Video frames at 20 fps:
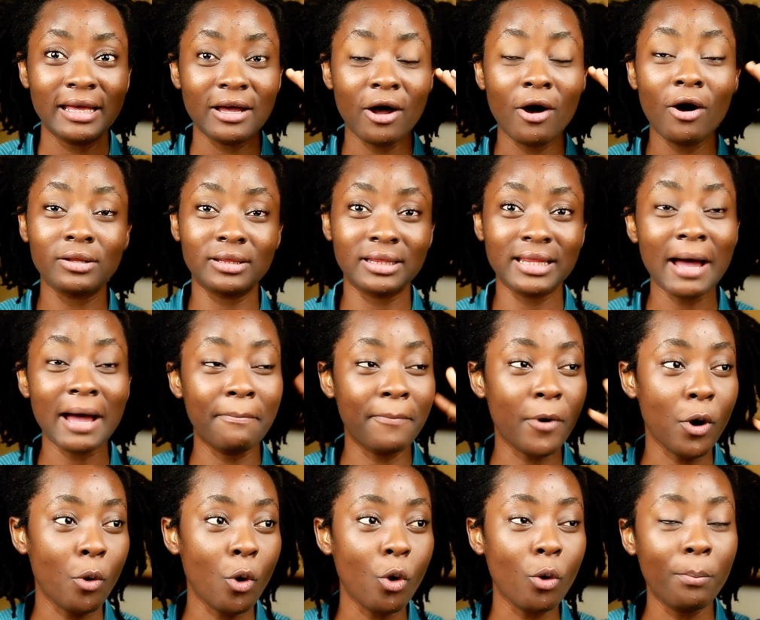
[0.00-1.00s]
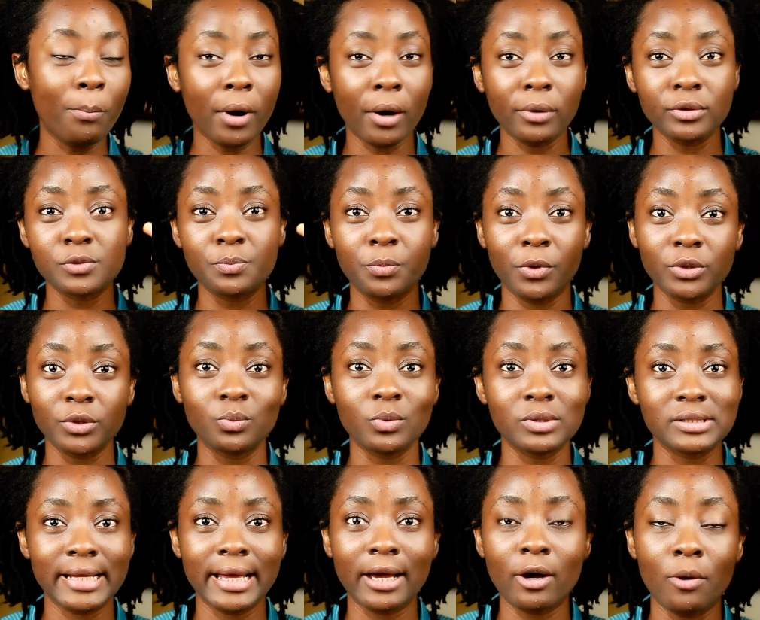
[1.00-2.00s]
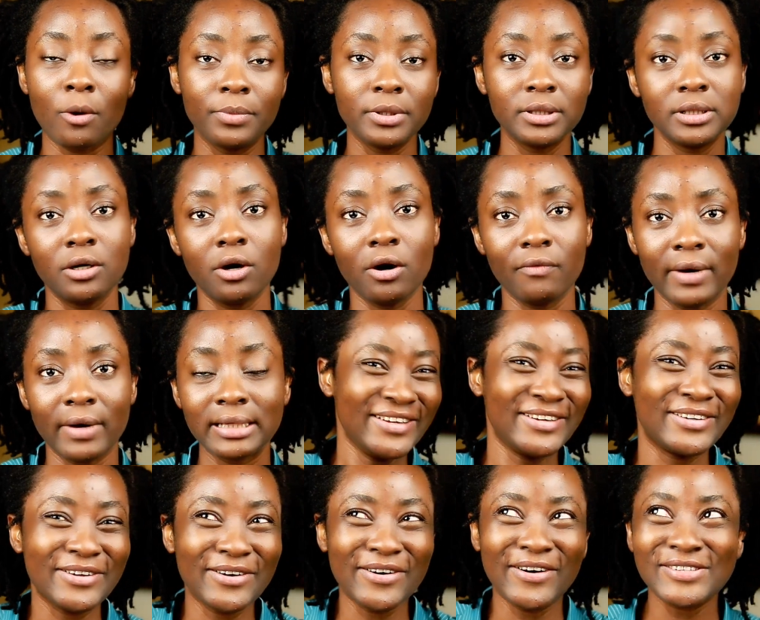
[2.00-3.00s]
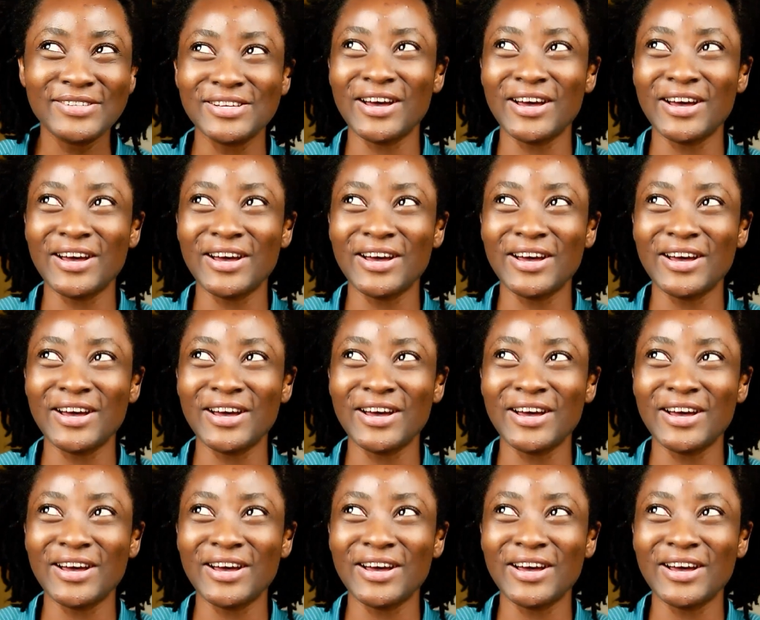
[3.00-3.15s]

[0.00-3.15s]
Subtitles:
that whole bald spot was like completely covered, you know.